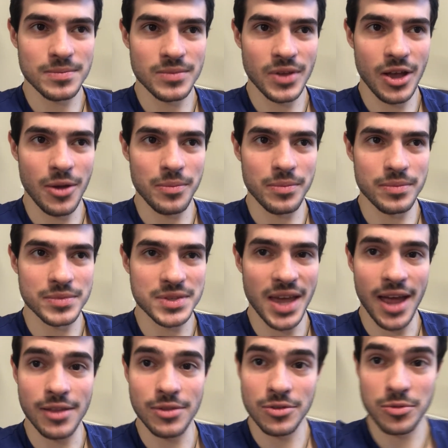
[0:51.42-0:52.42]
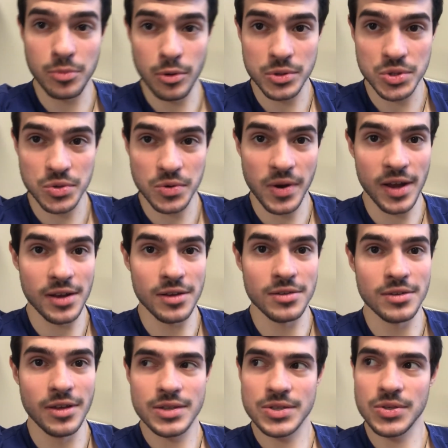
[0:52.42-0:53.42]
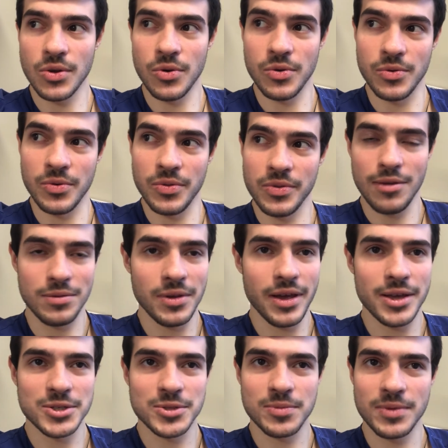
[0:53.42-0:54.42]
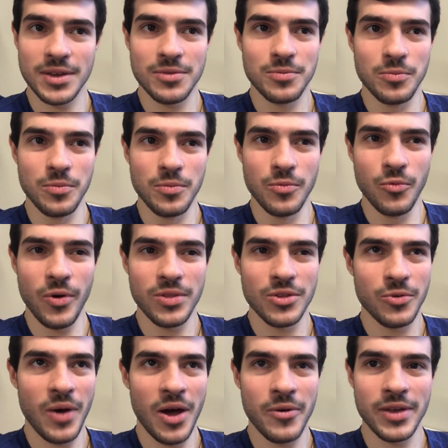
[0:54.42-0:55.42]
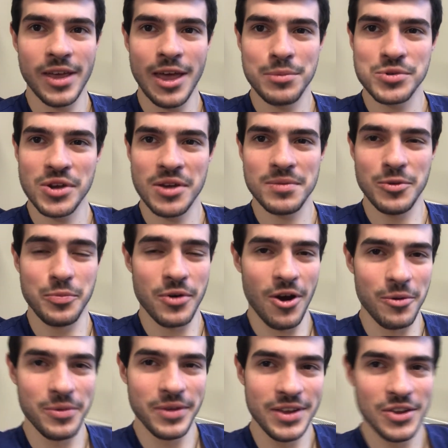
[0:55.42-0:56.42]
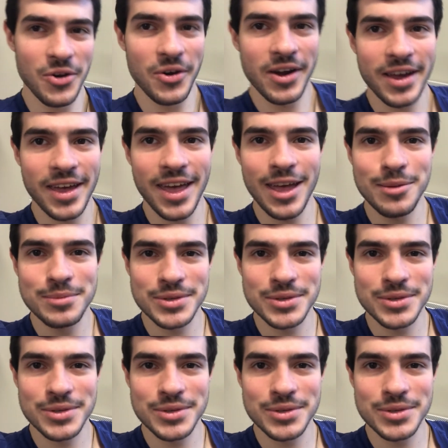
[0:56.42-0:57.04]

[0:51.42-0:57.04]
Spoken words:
10th most rated. So if you guys did the WOWIE Game Jam, you probably know our game.